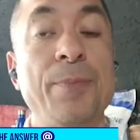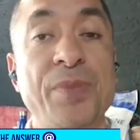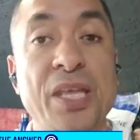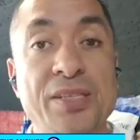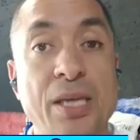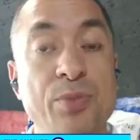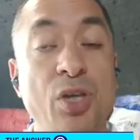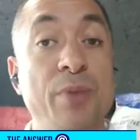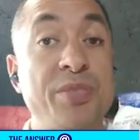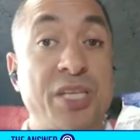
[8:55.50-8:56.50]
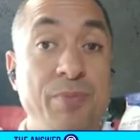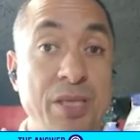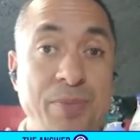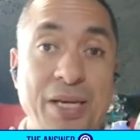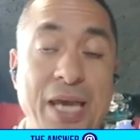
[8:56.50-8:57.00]
sometimes it can be
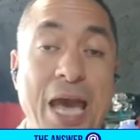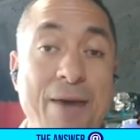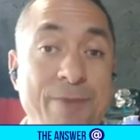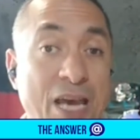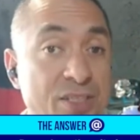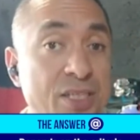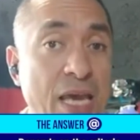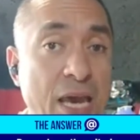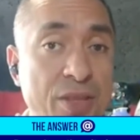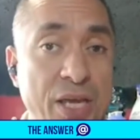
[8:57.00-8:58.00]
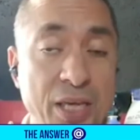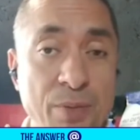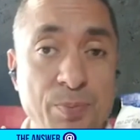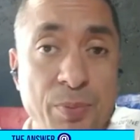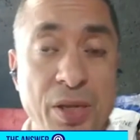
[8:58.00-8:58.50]
a bit haphazard how they
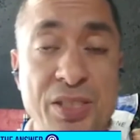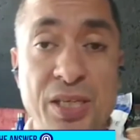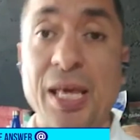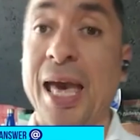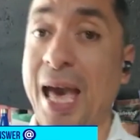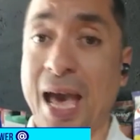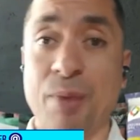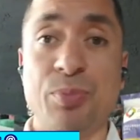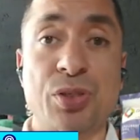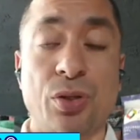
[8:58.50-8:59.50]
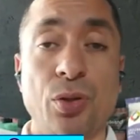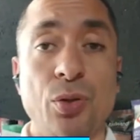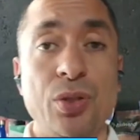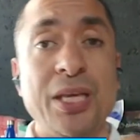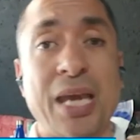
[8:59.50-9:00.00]
implement it,
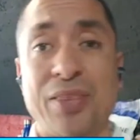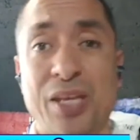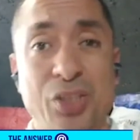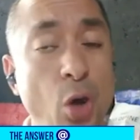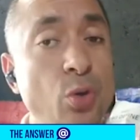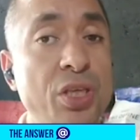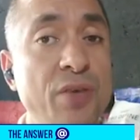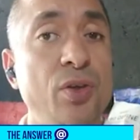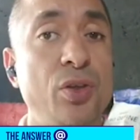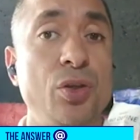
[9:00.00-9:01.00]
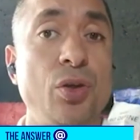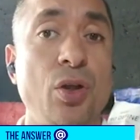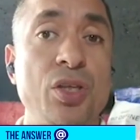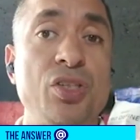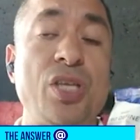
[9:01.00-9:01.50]
absolutely, and they don't give you the
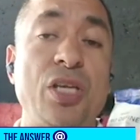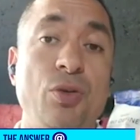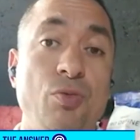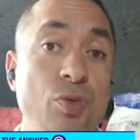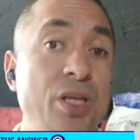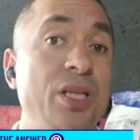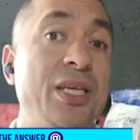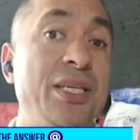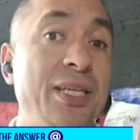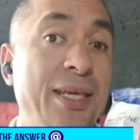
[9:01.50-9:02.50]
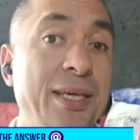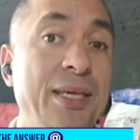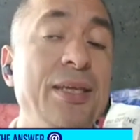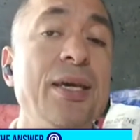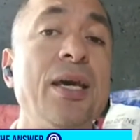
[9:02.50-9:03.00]
knowledge that you really
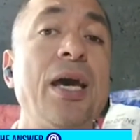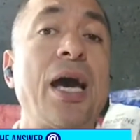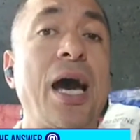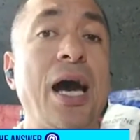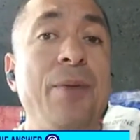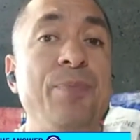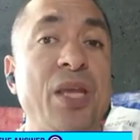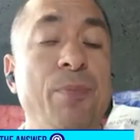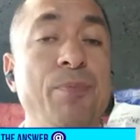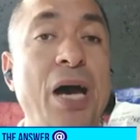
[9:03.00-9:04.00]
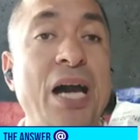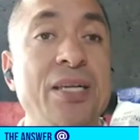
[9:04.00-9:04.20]
need. But